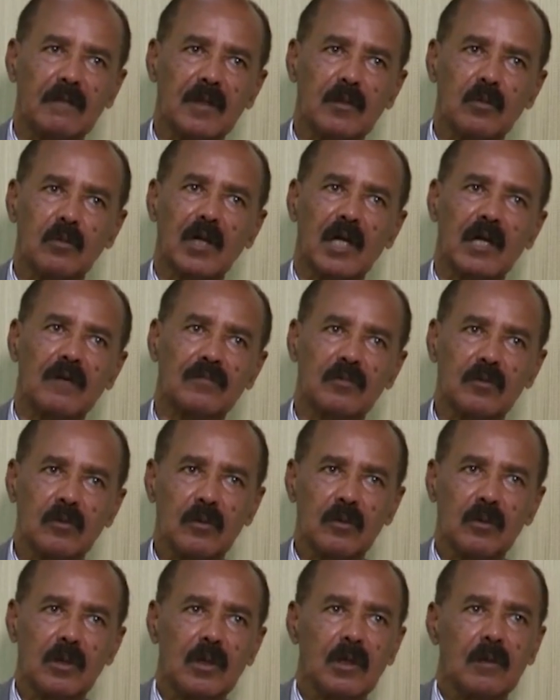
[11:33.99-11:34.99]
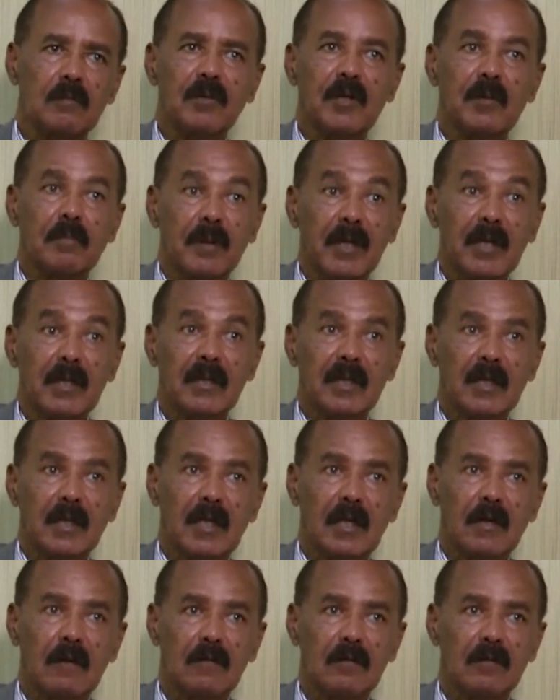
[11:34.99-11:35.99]
and we'll have to prepare the
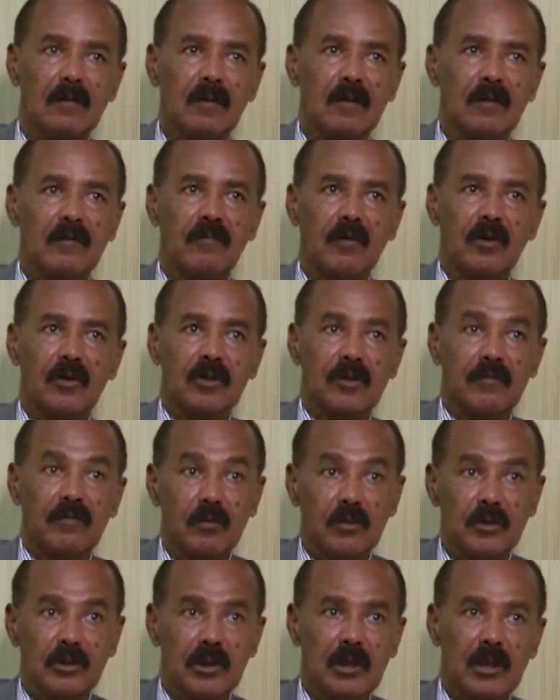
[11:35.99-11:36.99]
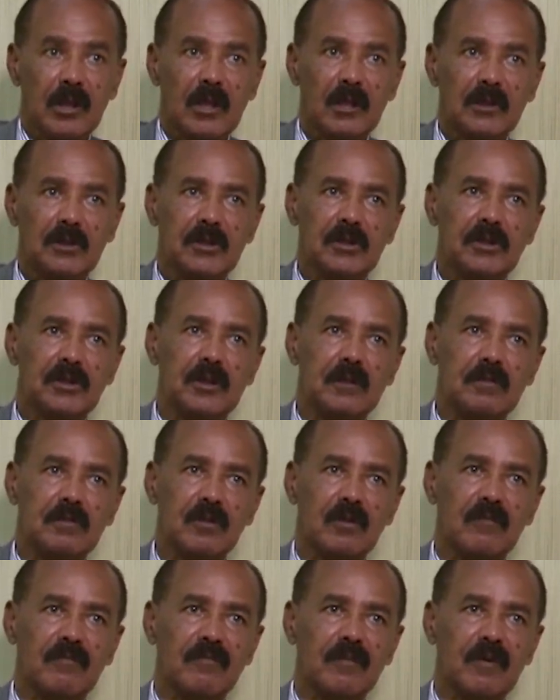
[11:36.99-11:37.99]
ground for the future relationships
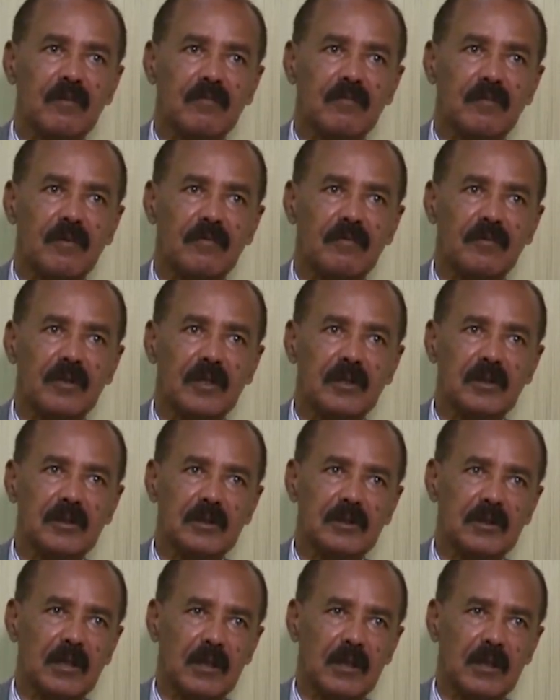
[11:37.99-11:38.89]
of nations.